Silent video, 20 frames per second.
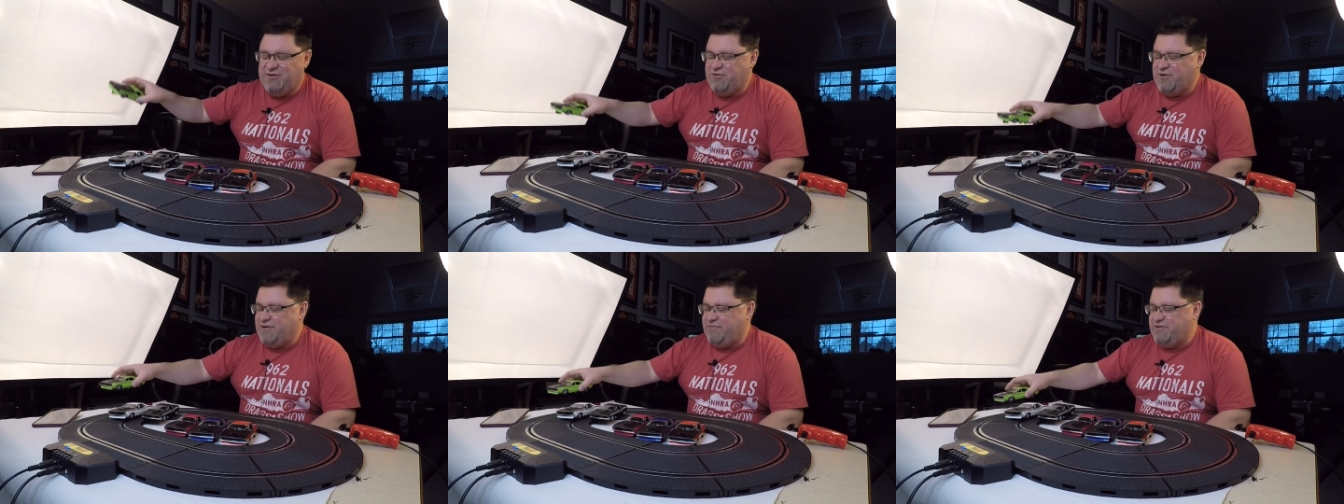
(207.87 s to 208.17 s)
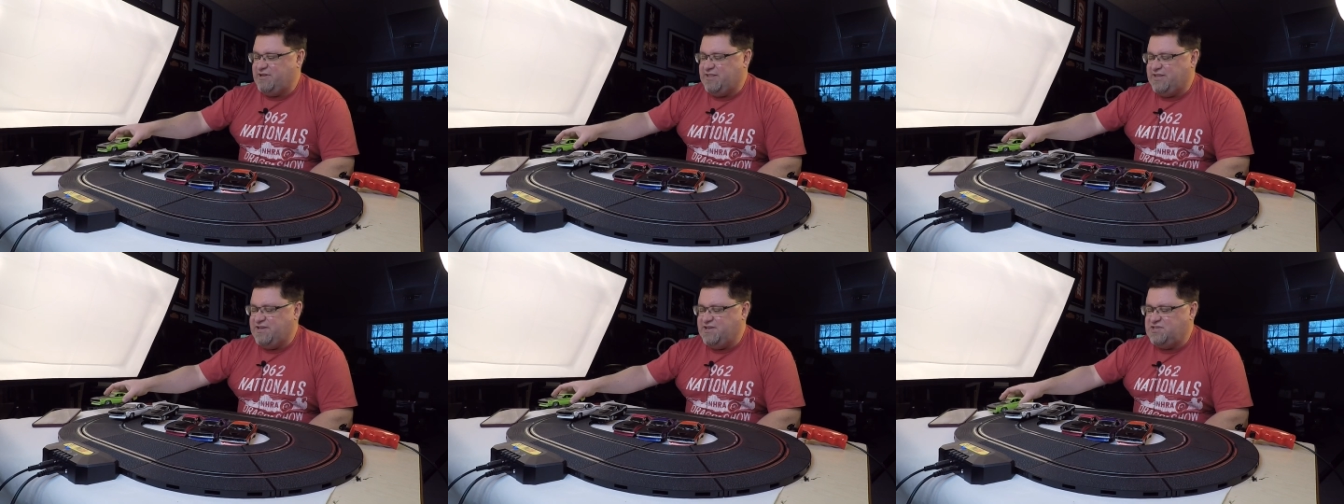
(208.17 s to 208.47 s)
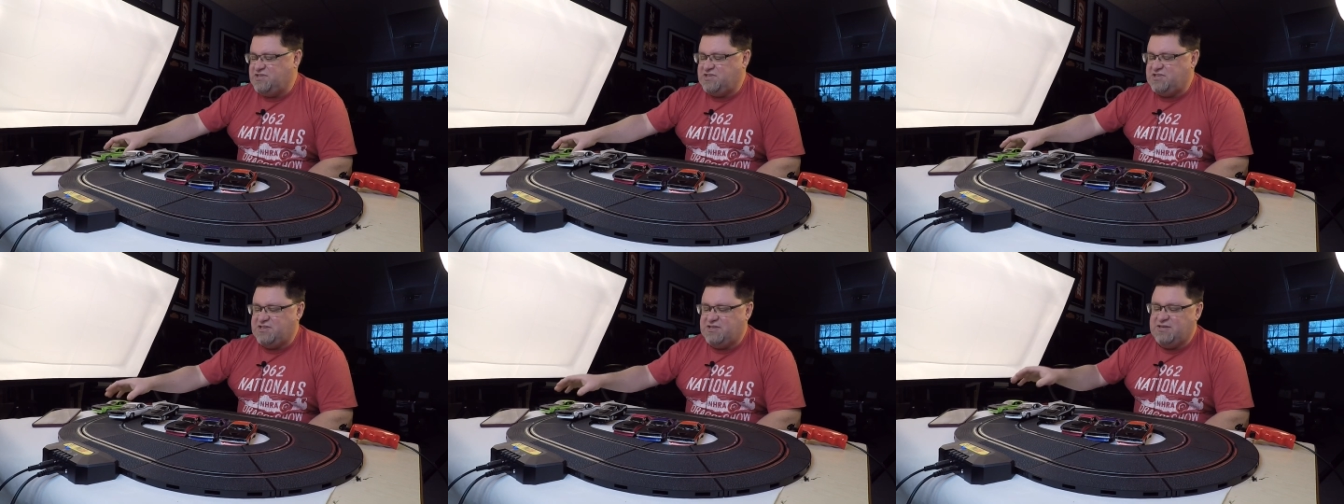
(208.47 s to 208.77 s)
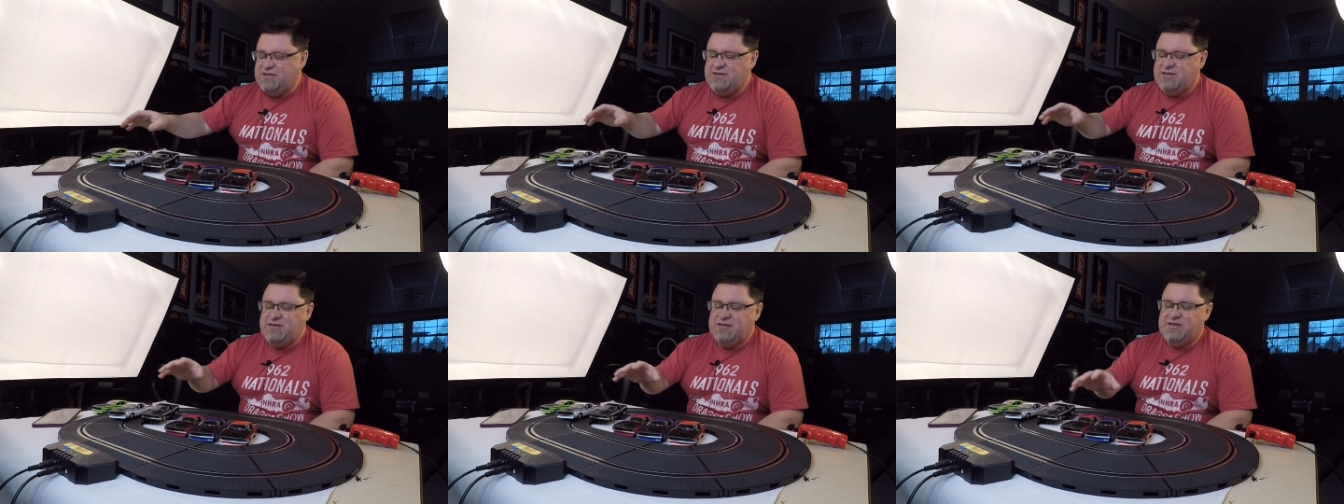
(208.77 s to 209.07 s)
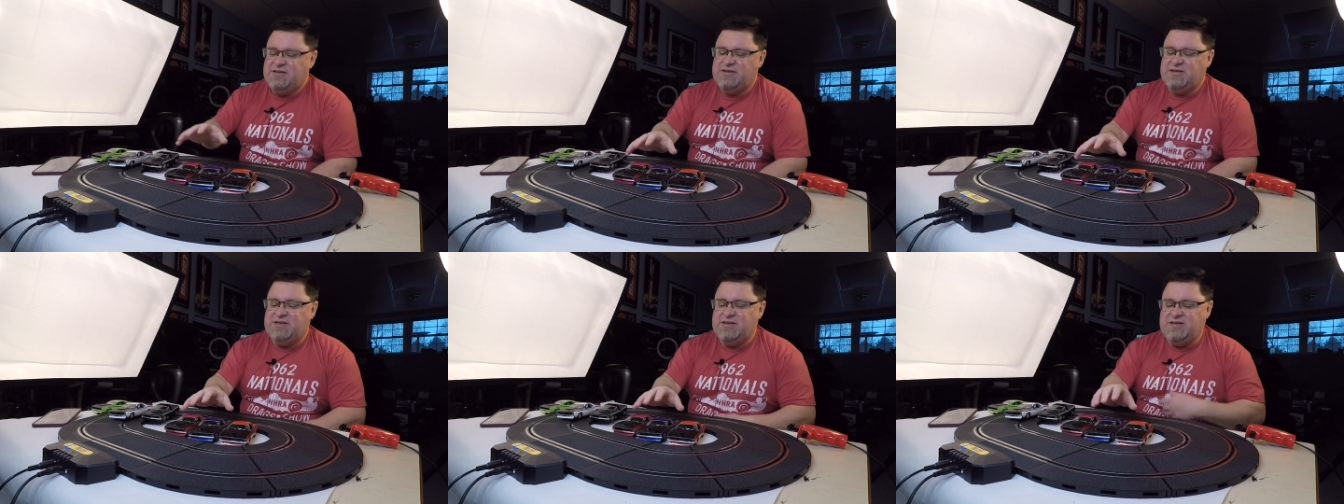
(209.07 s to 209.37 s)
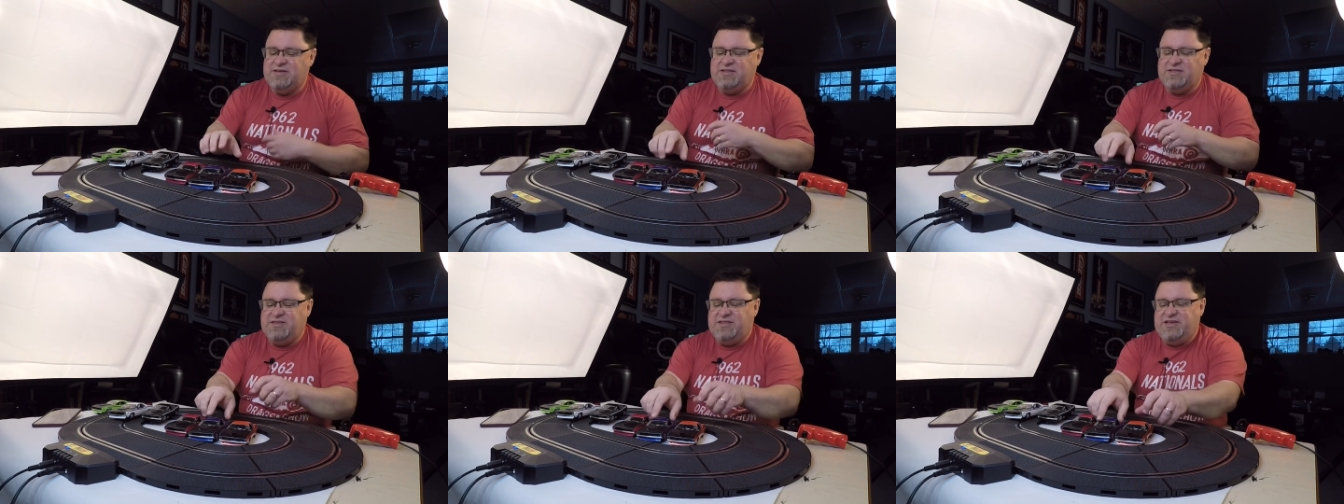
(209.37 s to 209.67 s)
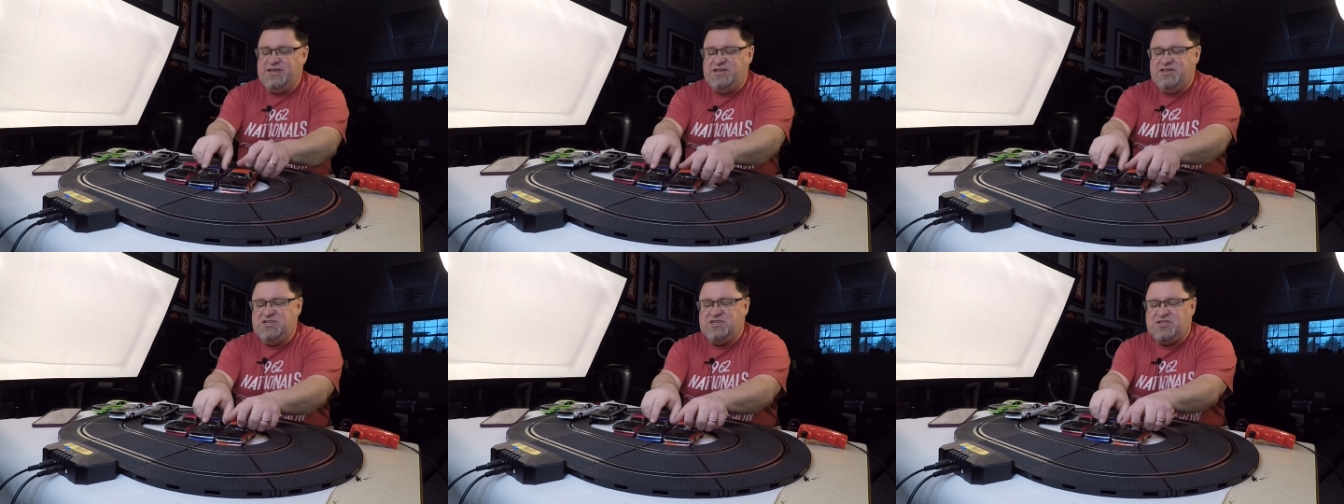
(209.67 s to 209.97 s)
re-released.
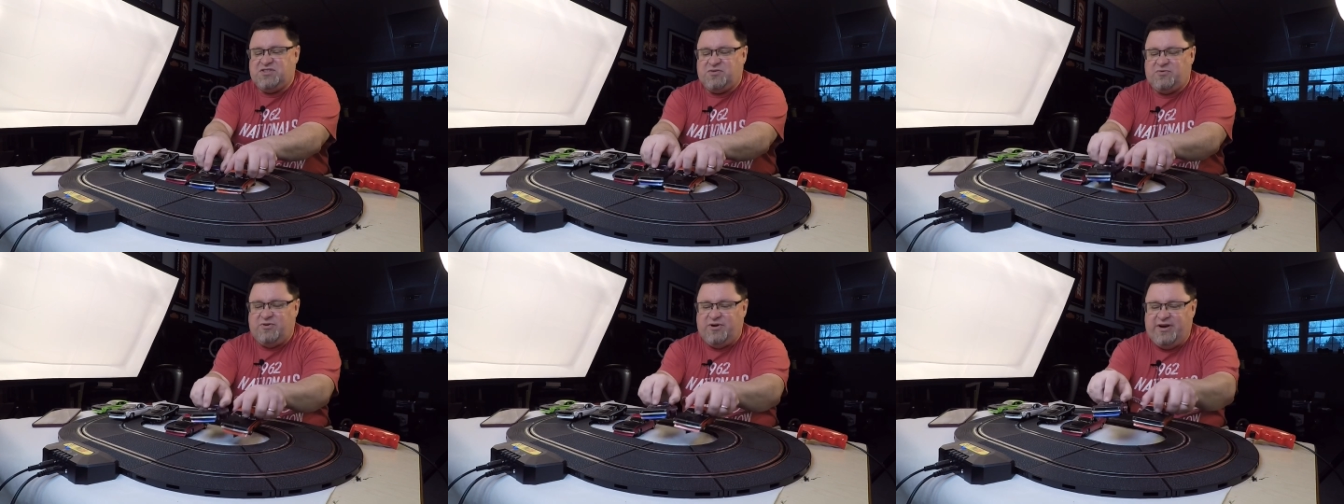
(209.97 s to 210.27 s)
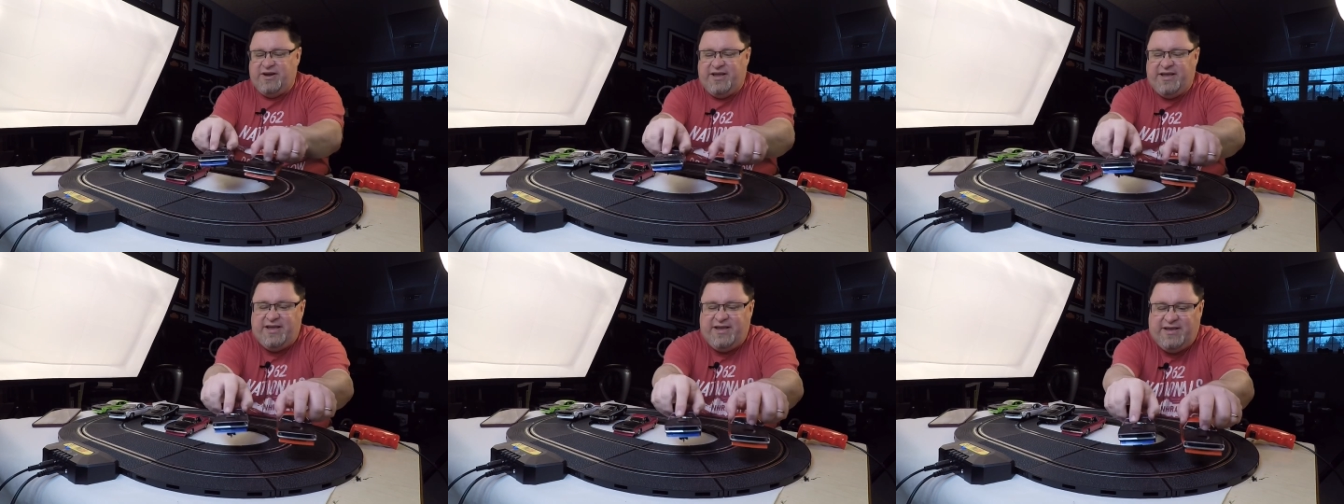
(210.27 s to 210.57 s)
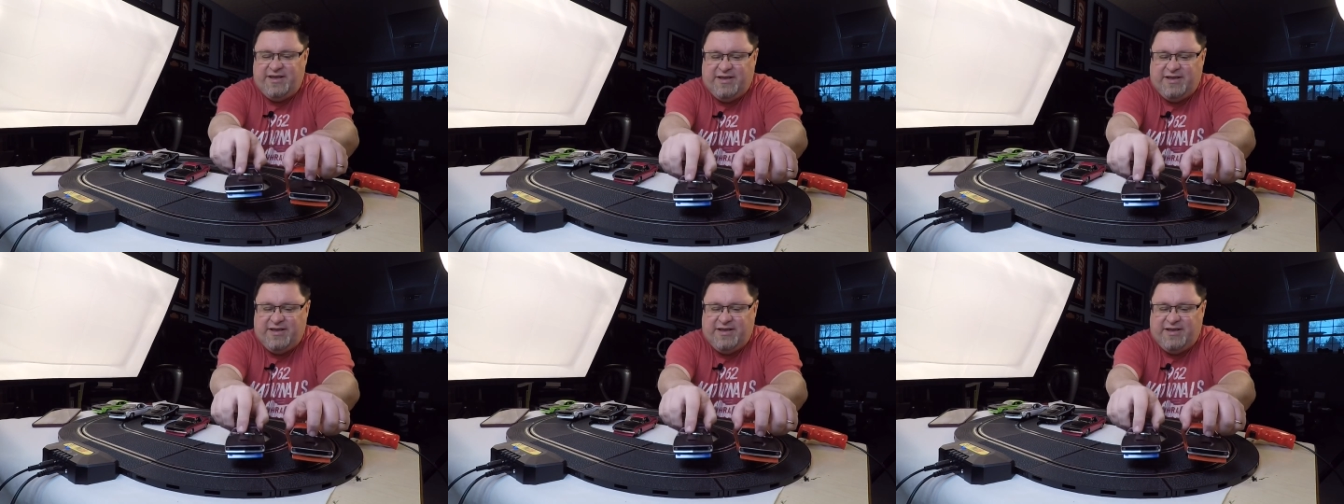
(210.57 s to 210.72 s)
These 3